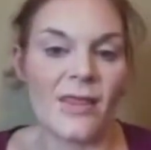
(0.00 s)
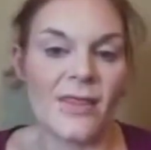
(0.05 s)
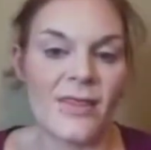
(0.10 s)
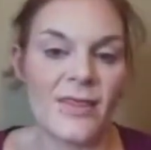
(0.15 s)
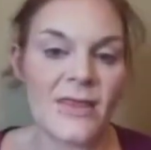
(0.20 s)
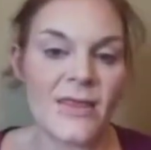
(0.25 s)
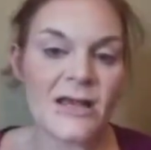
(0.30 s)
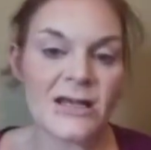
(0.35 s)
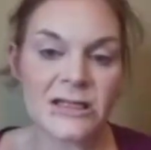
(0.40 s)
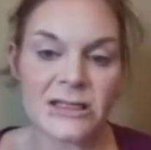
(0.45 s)

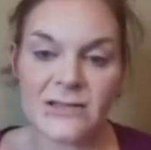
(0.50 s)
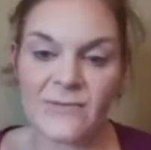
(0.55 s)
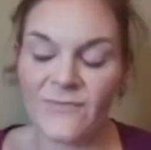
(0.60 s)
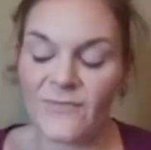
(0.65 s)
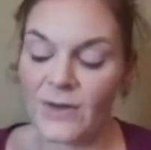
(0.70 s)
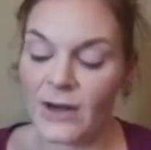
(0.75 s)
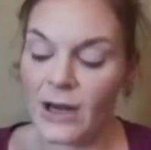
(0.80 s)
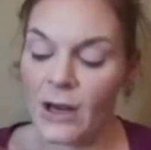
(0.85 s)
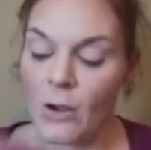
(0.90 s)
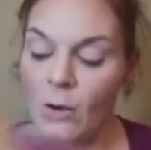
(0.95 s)
this
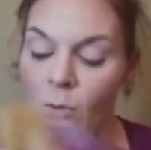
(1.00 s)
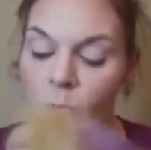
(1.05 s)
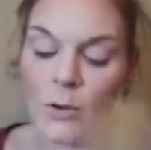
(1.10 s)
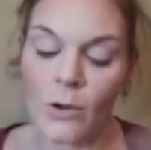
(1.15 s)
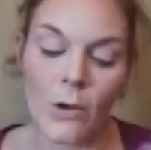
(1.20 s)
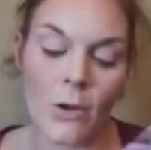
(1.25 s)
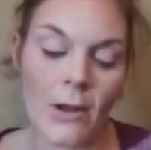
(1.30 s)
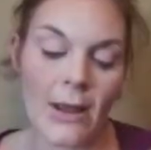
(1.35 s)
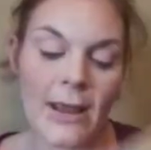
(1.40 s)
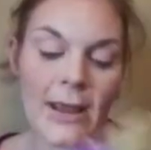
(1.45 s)
video, we'll
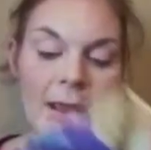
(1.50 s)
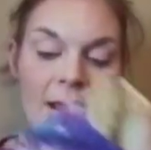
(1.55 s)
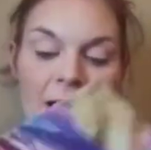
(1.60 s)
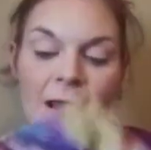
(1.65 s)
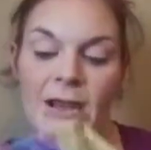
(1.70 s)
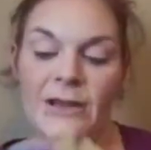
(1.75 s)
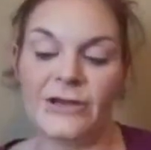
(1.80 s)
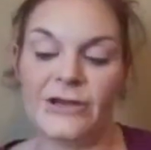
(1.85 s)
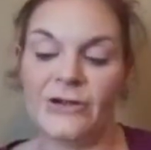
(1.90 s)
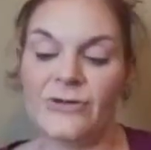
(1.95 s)
go ahead
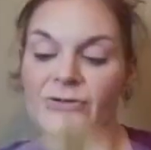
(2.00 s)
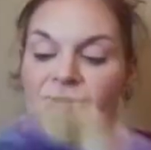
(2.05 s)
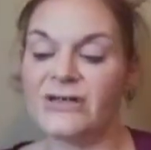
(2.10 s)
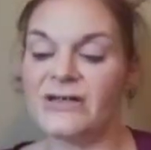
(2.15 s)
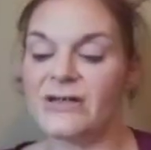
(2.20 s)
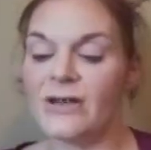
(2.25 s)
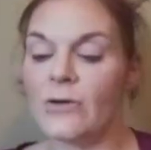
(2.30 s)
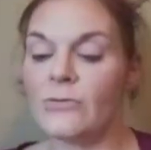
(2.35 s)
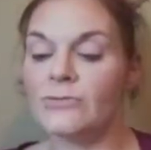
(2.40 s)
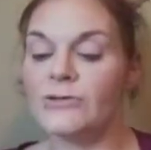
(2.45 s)
and use
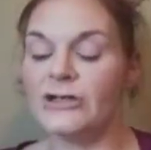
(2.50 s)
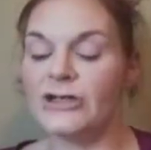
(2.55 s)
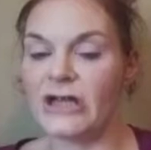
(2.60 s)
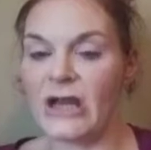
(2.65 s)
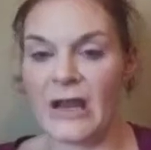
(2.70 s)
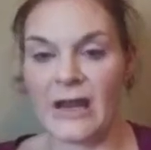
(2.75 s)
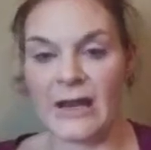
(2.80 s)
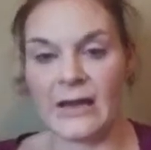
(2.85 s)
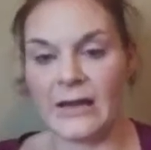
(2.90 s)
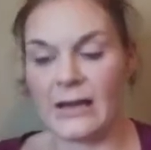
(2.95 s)
So
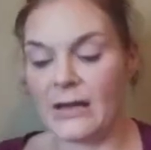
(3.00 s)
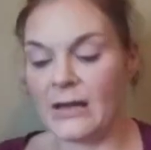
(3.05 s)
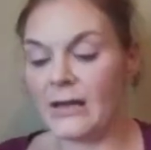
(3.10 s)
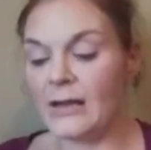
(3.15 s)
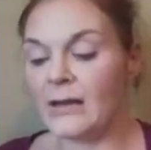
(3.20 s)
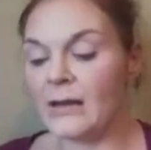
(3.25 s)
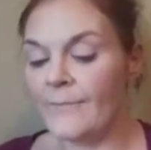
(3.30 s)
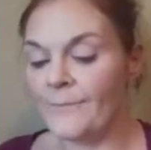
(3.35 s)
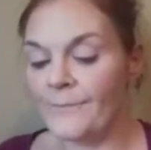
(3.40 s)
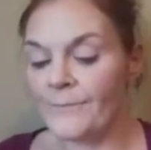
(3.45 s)

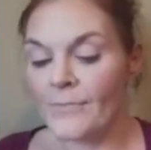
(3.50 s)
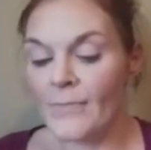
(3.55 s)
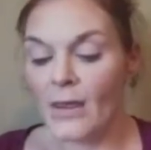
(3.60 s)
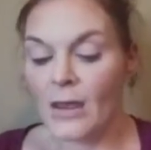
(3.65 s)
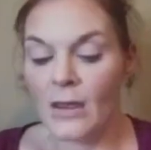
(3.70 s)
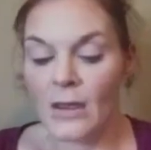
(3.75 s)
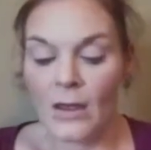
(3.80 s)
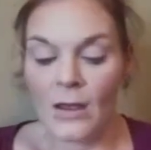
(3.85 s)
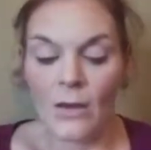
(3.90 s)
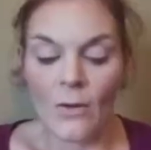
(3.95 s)
Jaded.
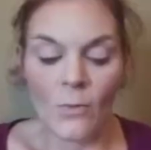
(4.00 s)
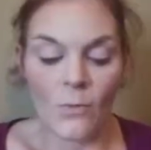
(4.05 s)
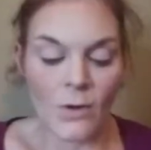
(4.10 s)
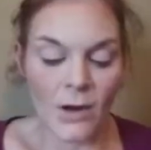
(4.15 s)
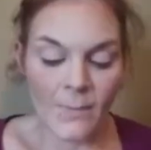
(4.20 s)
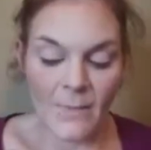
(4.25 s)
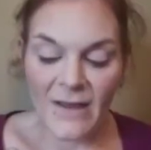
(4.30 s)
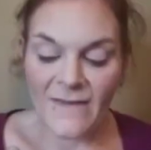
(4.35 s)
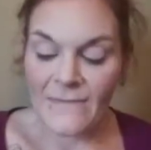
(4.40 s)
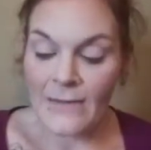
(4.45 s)
One
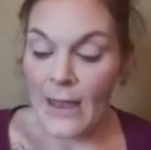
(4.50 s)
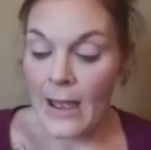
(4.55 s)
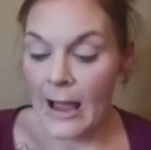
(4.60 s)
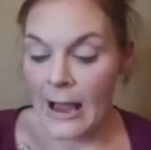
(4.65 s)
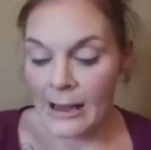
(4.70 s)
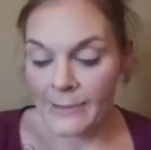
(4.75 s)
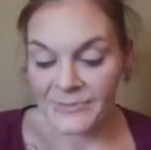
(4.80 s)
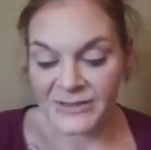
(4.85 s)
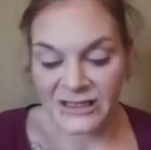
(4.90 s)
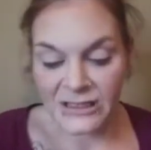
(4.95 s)
of my
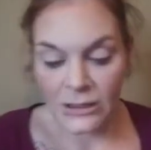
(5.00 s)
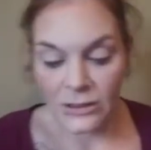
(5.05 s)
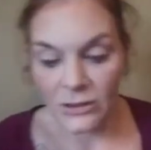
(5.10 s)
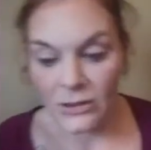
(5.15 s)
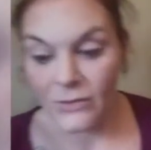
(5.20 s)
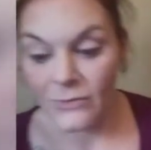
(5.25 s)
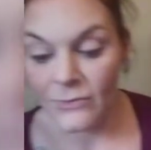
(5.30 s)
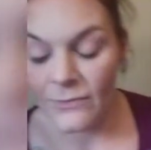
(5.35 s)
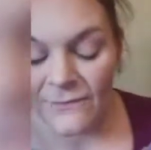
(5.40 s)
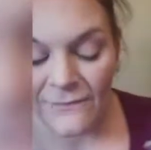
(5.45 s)

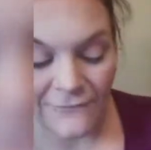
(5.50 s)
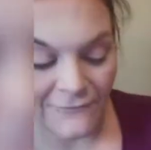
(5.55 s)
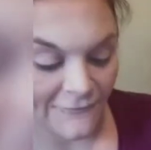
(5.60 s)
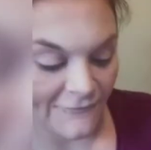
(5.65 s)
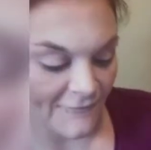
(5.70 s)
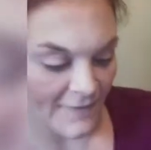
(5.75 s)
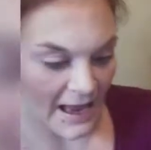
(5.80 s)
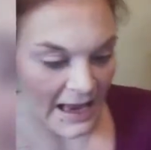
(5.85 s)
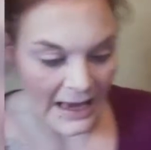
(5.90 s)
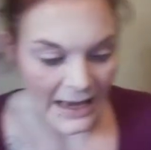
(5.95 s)
absolute
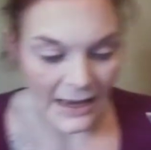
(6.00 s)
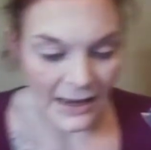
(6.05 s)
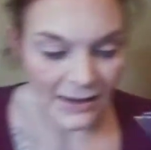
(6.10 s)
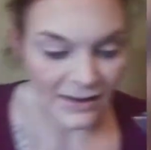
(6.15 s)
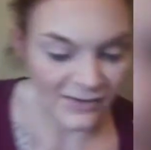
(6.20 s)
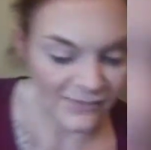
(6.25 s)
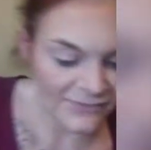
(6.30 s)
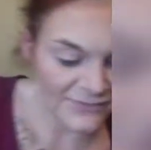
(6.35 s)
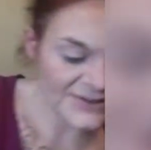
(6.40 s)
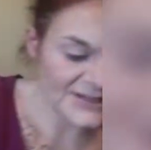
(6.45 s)

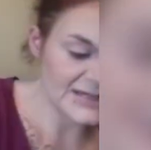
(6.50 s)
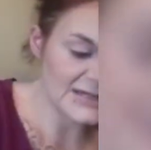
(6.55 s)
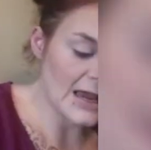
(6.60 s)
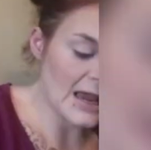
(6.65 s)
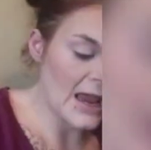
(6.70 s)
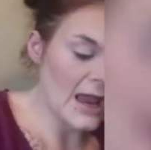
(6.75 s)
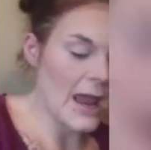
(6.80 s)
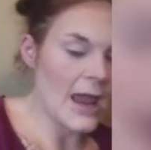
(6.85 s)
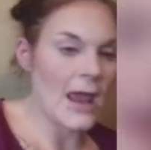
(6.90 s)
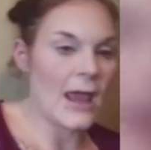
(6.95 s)
faves.
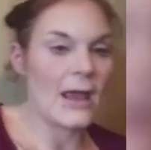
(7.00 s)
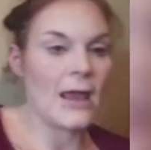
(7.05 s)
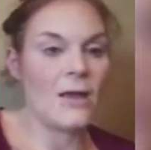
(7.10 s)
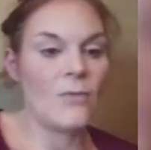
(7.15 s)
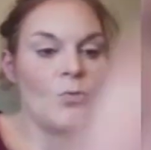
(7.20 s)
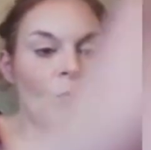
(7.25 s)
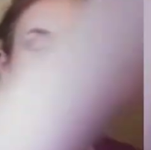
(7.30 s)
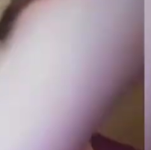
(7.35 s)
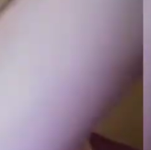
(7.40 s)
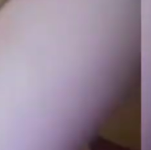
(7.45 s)

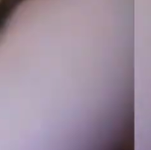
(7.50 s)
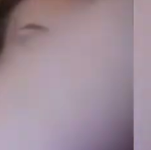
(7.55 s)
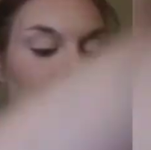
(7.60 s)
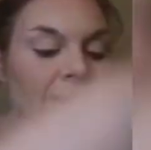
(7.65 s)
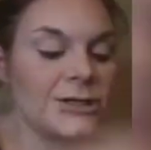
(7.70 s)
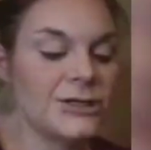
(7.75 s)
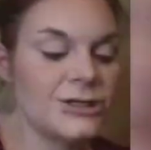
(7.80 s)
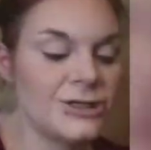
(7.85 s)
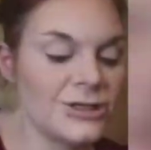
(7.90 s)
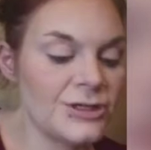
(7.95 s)
And what we're
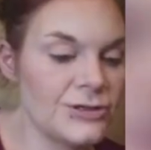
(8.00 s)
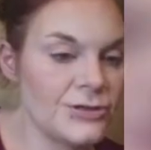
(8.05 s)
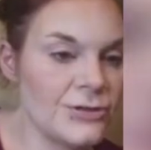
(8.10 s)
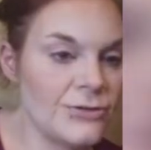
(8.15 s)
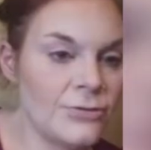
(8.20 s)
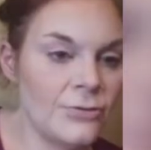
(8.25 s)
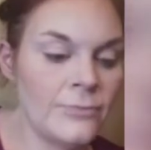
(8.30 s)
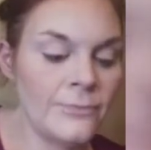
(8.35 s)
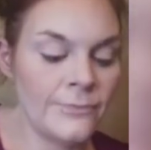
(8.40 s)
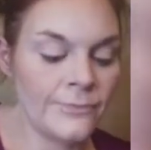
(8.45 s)
going to
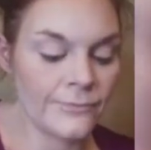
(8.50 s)
do